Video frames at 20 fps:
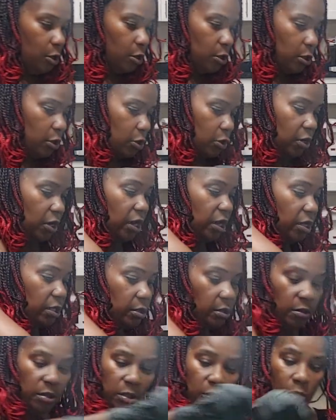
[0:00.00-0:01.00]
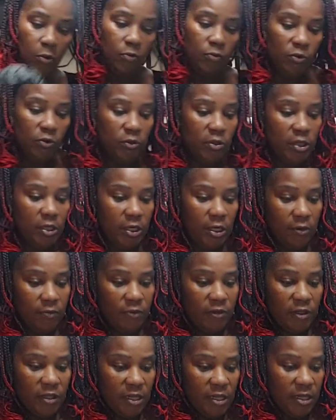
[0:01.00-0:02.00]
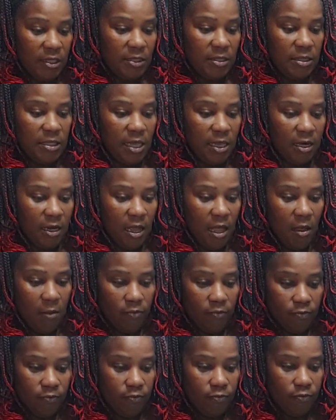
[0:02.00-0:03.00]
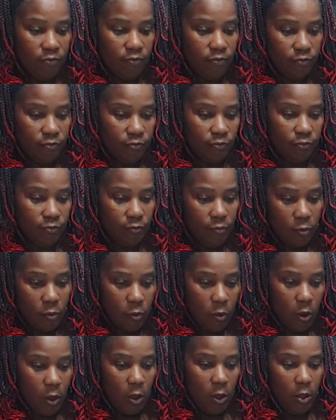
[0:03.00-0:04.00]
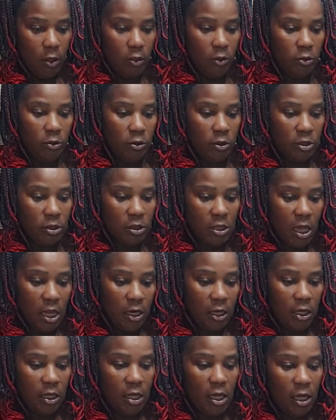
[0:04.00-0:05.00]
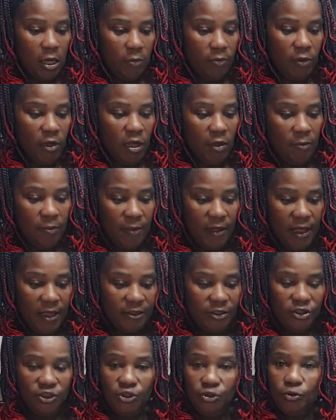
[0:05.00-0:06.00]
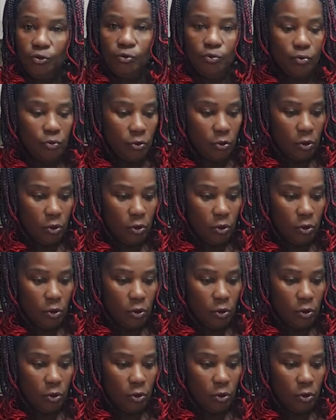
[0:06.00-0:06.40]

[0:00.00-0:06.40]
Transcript: right, so we'll get everything set up. And just kind of cut them up as you